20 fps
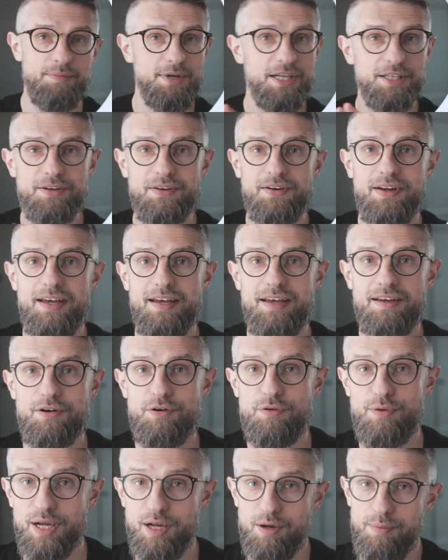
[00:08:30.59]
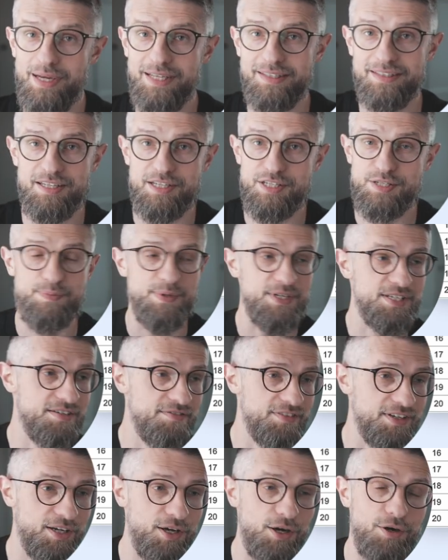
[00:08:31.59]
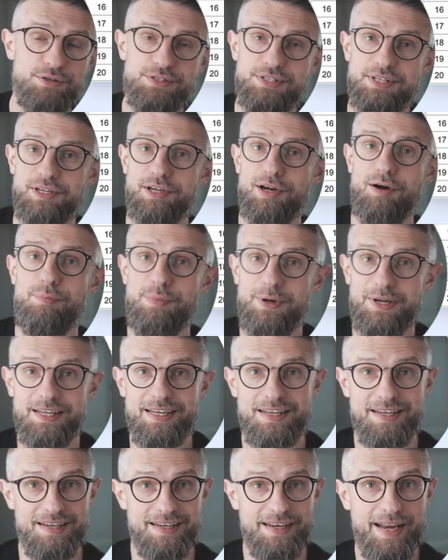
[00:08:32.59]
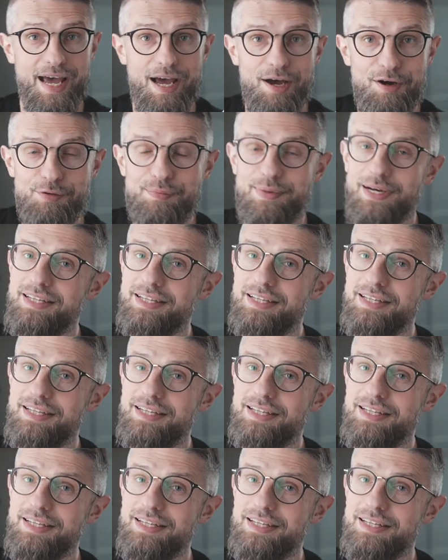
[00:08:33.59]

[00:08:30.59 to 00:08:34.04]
I'm not gonna recommend any specific hosting company now,